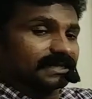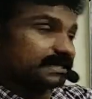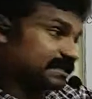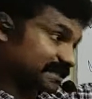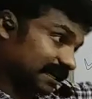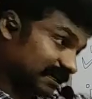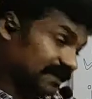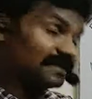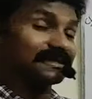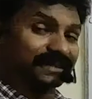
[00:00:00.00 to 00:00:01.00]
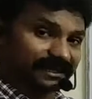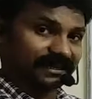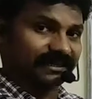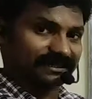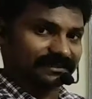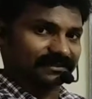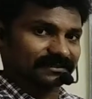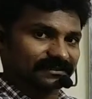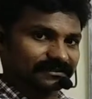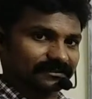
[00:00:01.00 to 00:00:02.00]
In second,
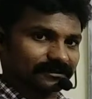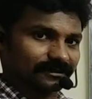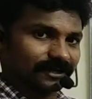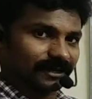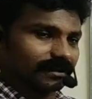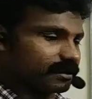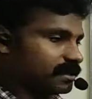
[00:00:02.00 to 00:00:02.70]
okay,